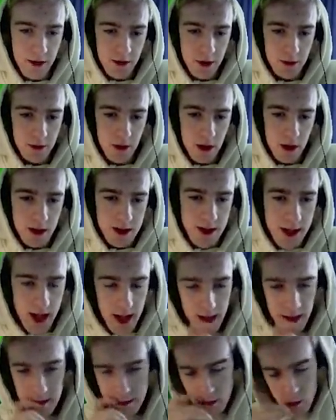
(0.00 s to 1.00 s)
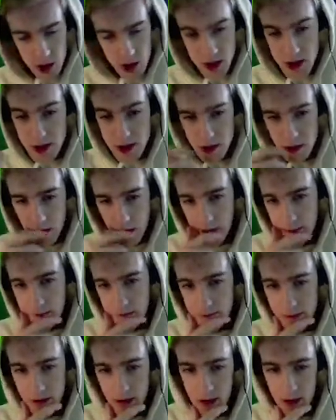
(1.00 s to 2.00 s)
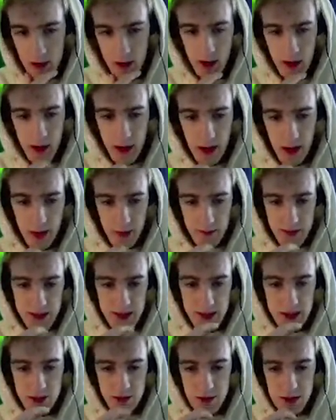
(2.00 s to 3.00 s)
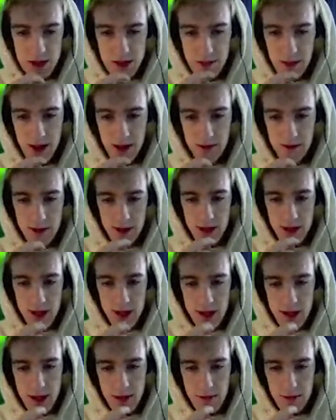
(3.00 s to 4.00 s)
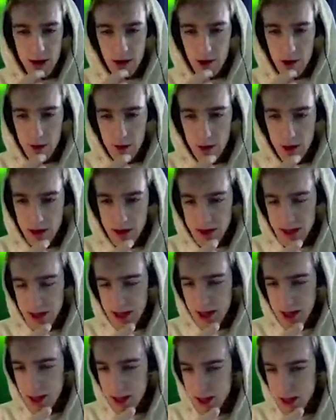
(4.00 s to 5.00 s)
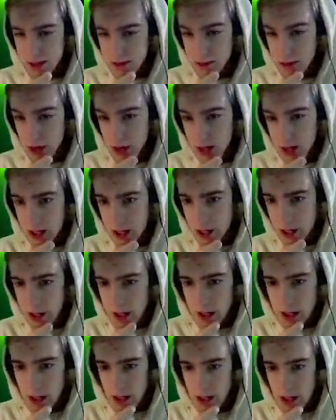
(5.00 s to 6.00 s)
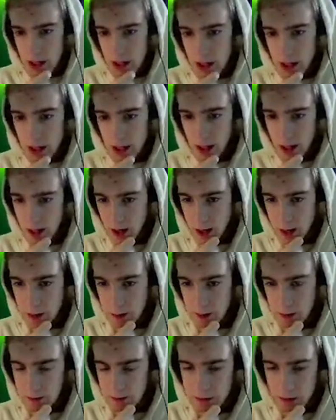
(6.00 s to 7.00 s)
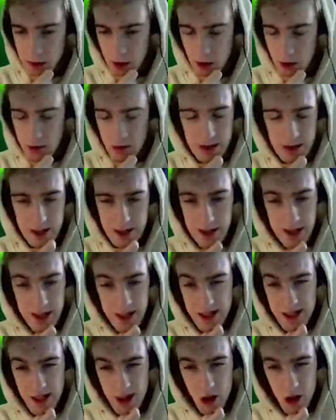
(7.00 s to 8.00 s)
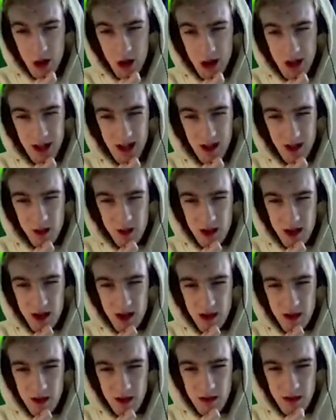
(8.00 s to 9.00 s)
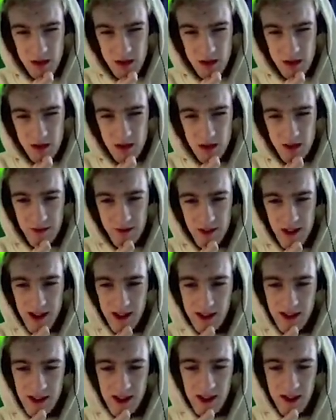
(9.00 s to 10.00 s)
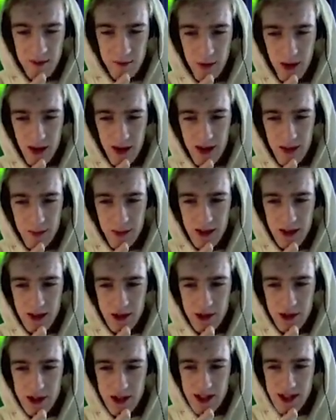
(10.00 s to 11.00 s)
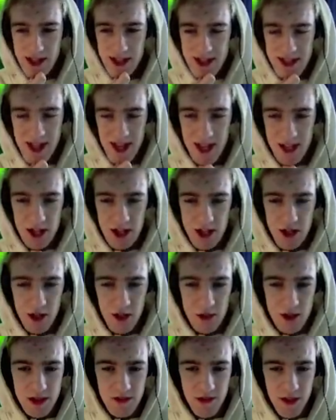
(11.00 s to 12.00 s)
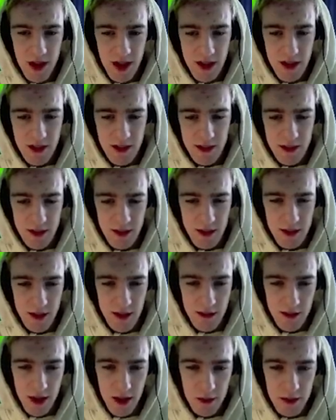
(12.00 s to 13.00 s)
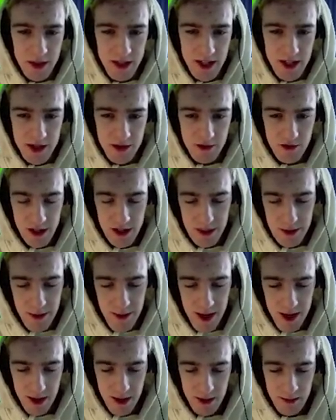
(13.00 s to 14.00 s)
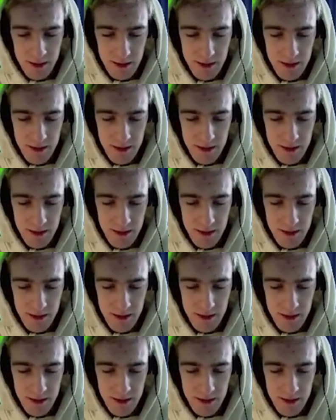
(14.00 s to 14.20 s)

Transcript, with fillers: Roblox account, which is great. Um, it doesn't really matter because, like, my Roblox account is fine. Um, not really anything on it, and also the fact that if my email address gets hacked, you know it's fine. That one doesn't really matter.